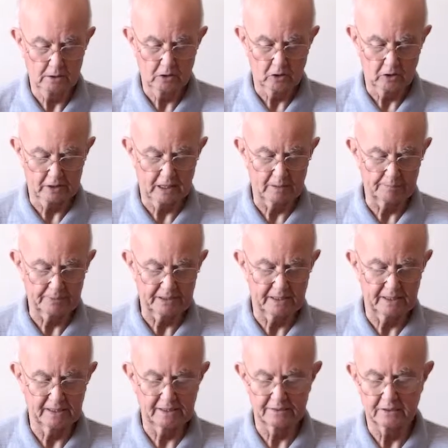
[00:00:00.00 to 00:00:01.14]
hookup
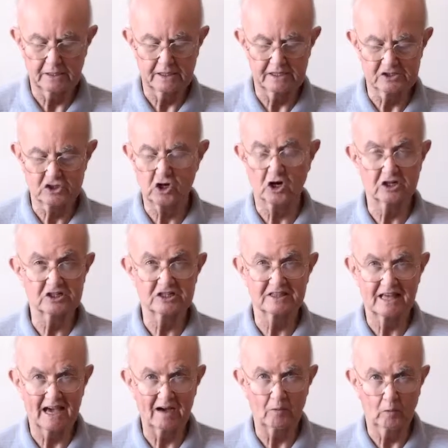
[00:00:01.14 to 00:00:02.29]
and charge it
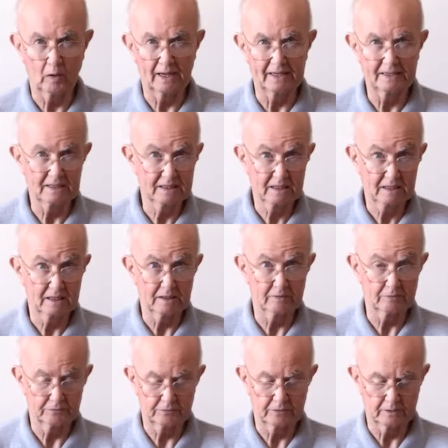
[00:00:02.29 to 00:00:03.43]
that way
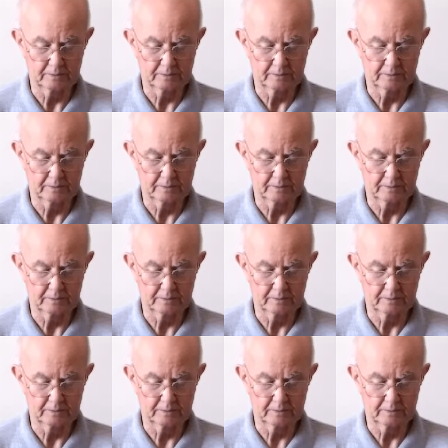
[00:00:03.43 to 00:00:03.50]
if